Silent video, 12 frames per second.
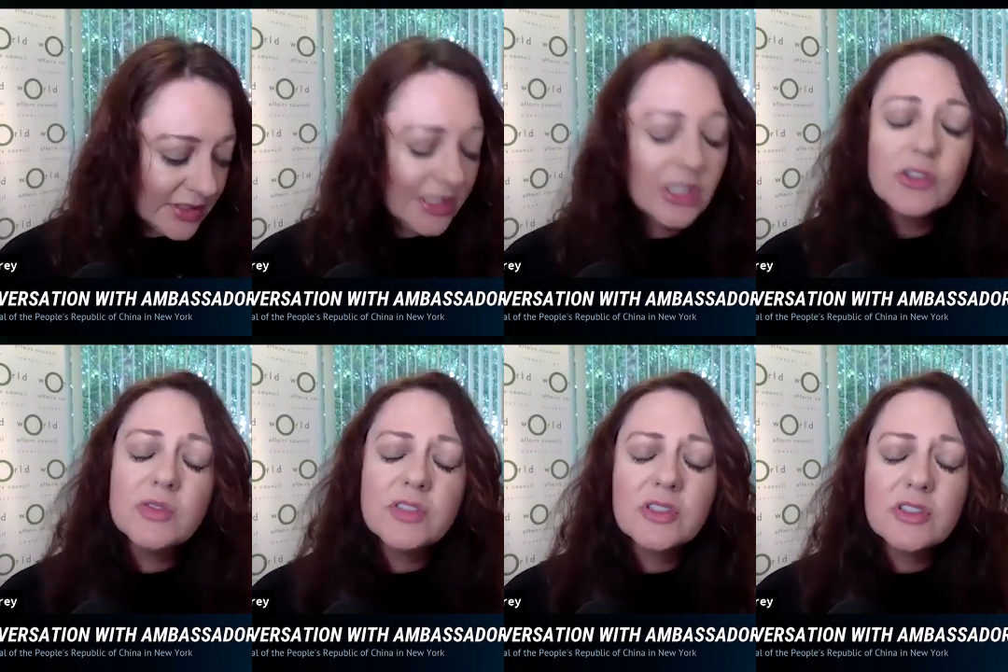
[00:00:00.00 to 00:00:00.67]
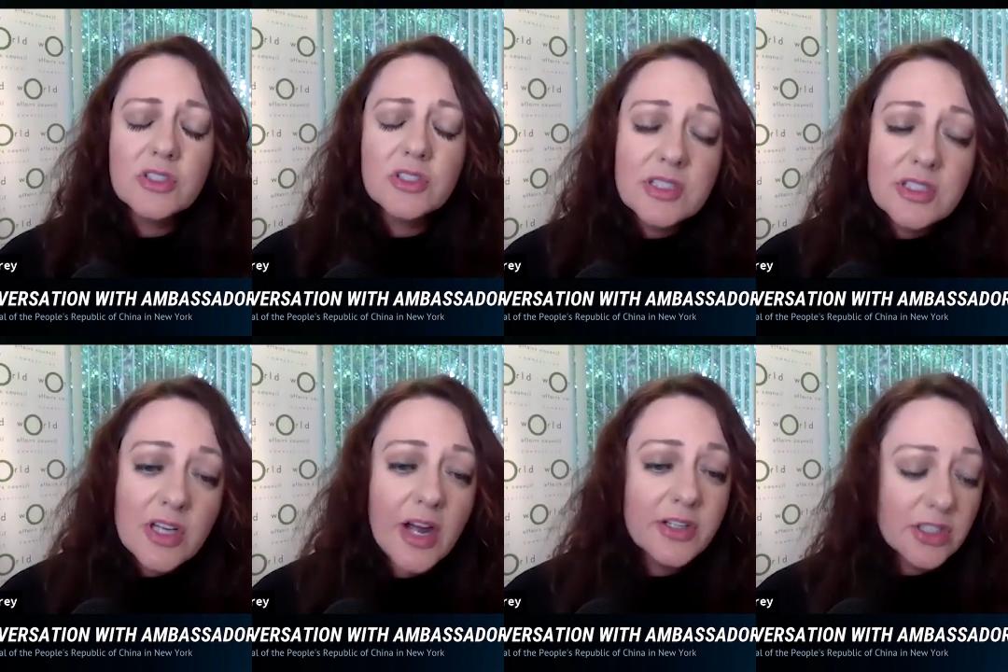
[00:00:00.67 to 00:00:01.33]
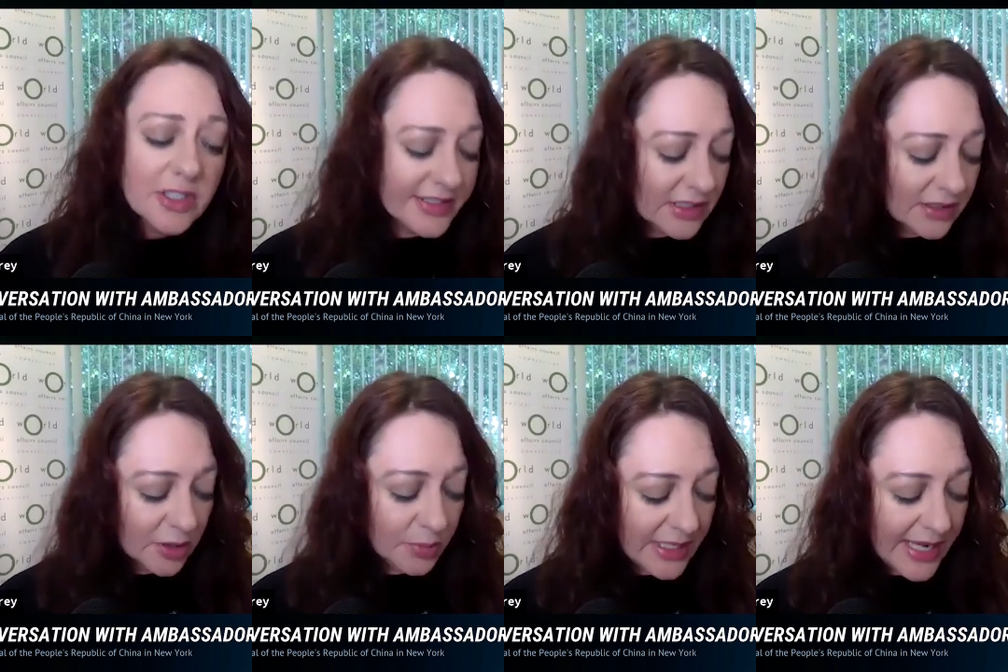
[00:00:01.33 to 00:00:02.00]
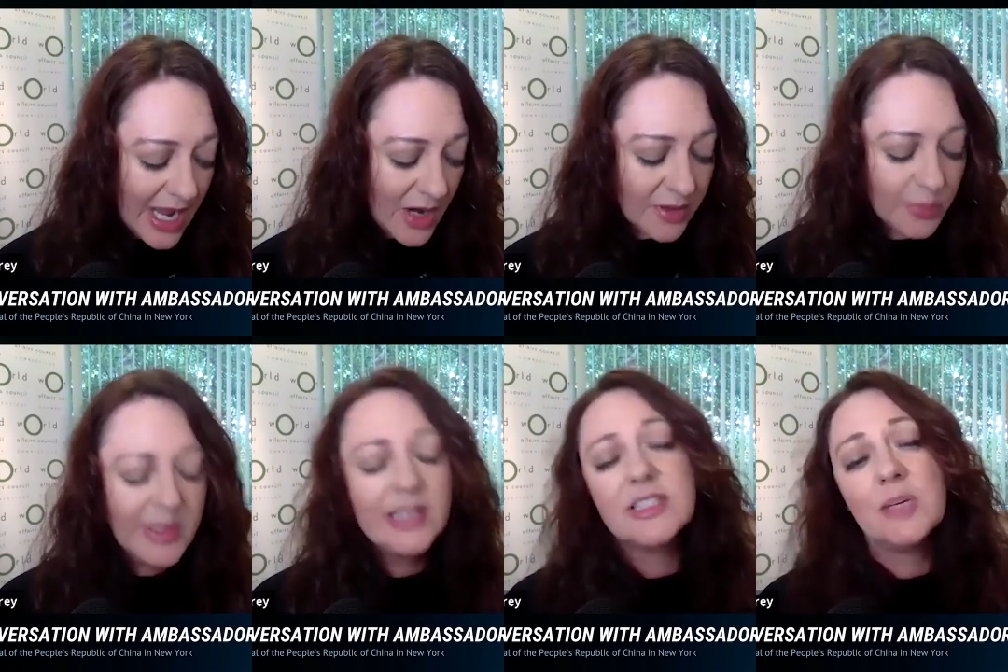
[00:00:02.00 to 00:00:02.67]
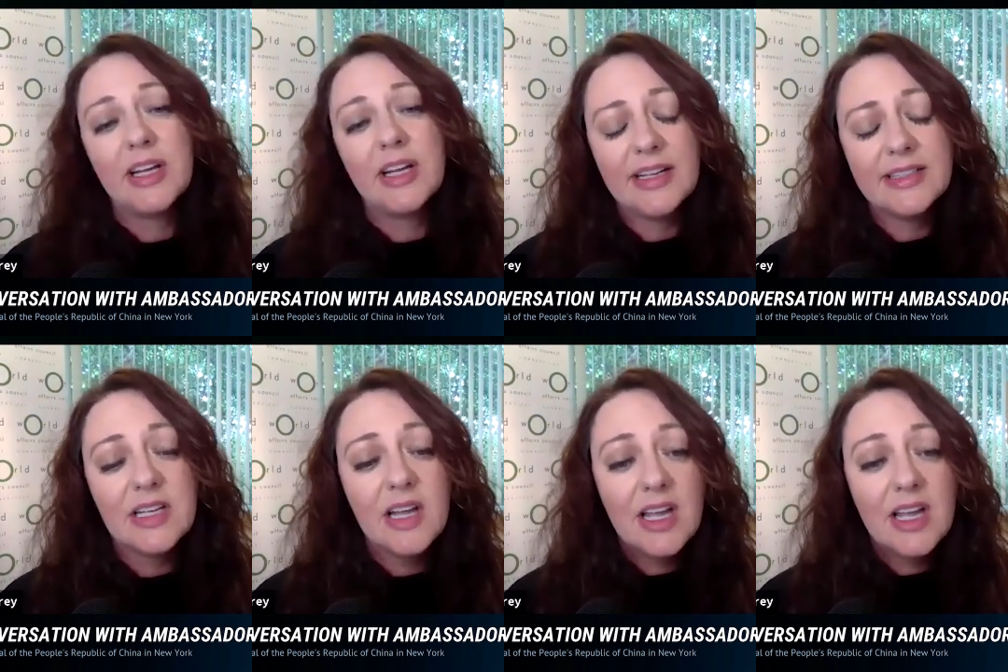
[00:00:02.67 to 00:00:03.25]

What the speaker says: Can you talk to us a little bit how the pandemic has